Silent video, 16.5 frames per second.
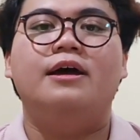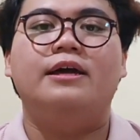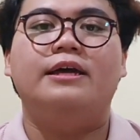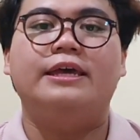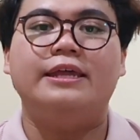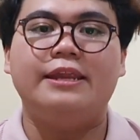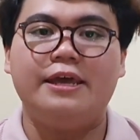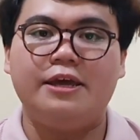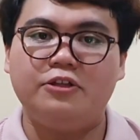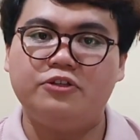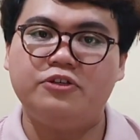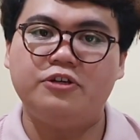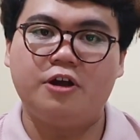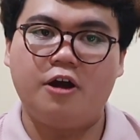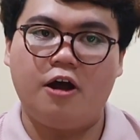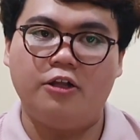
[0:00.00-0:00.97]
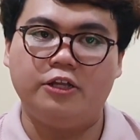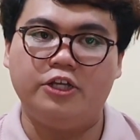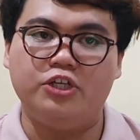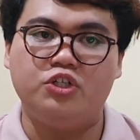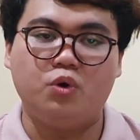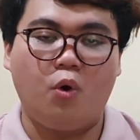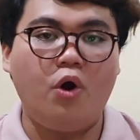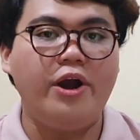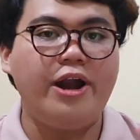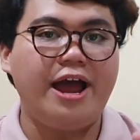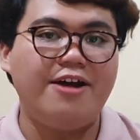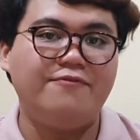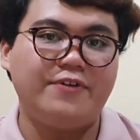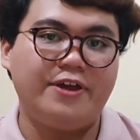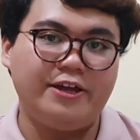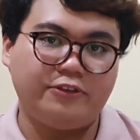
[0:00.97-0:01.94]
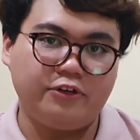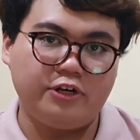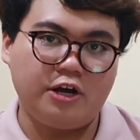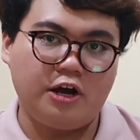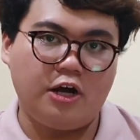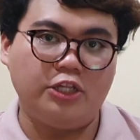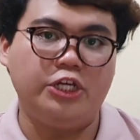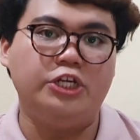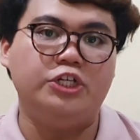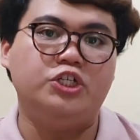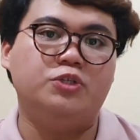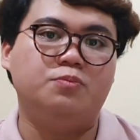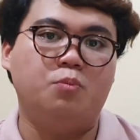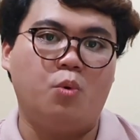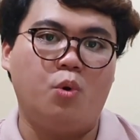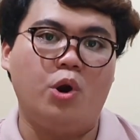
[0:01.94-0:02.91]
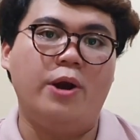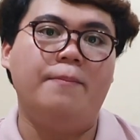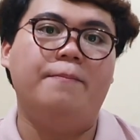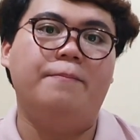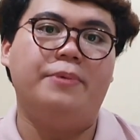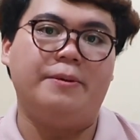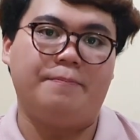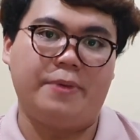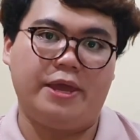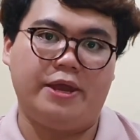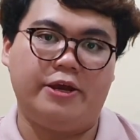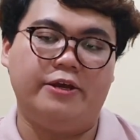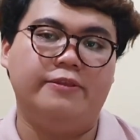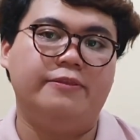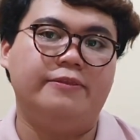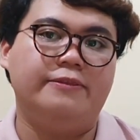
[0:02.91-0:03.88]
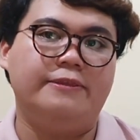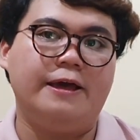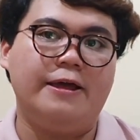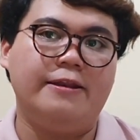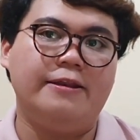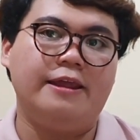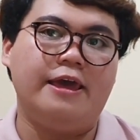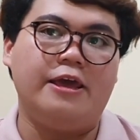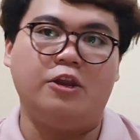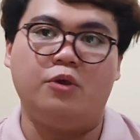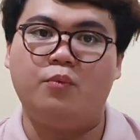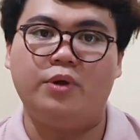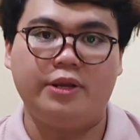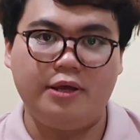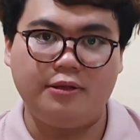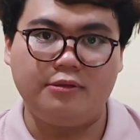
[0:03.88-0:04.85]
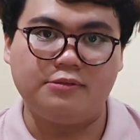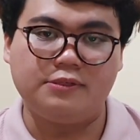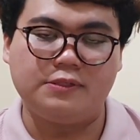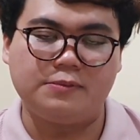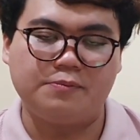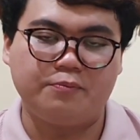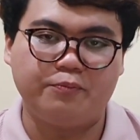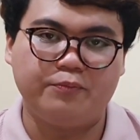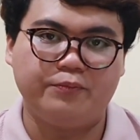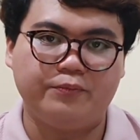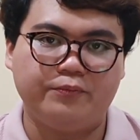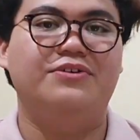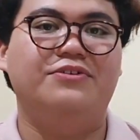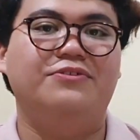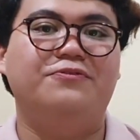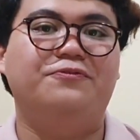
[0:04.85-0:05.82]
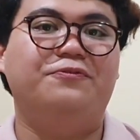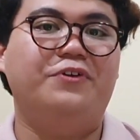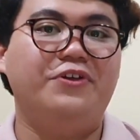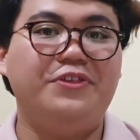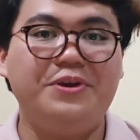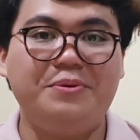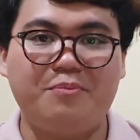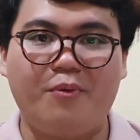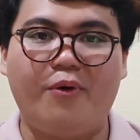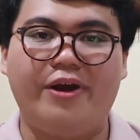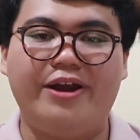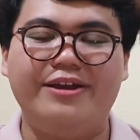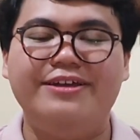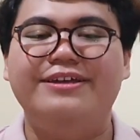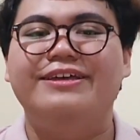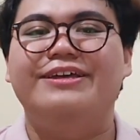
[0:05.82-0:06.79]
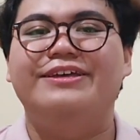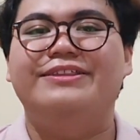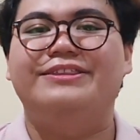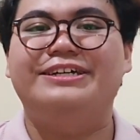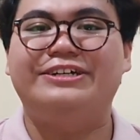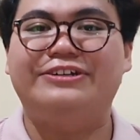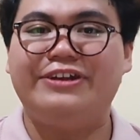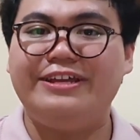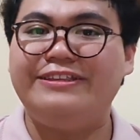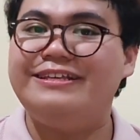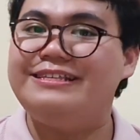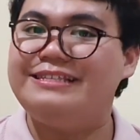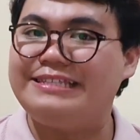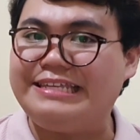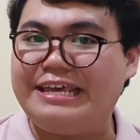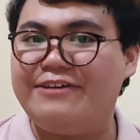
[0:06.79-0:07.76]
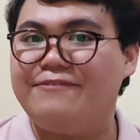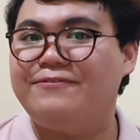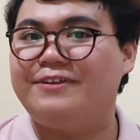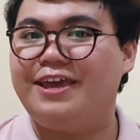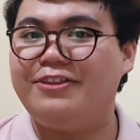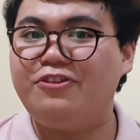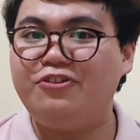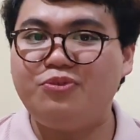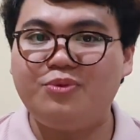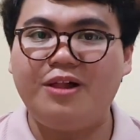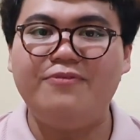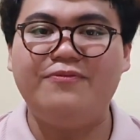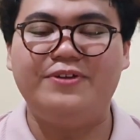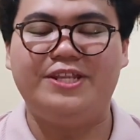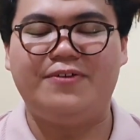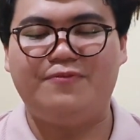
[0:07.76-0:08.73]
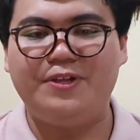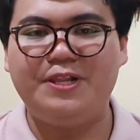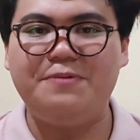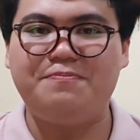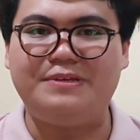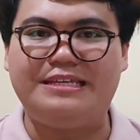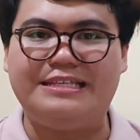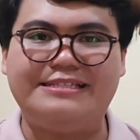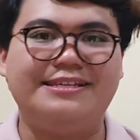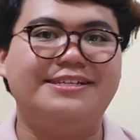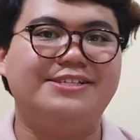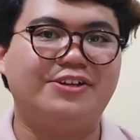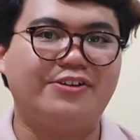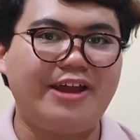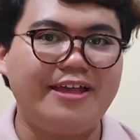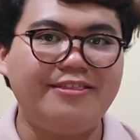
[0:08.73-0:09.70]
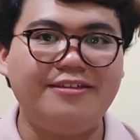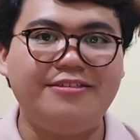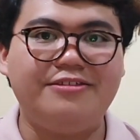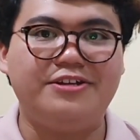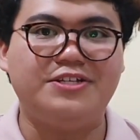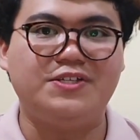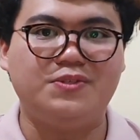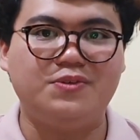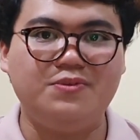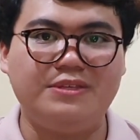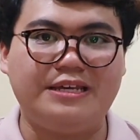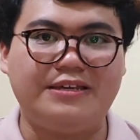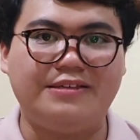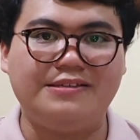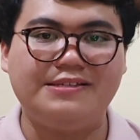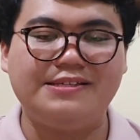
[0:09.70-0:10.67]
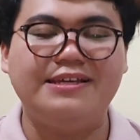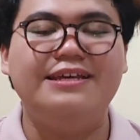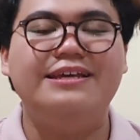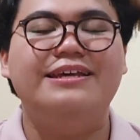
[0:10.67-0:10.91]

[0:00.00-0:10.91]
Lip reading: can enter college or have entered college more prepared than anyone else. Furthermore, the greatest gift K-12 in the Philippines has granted their students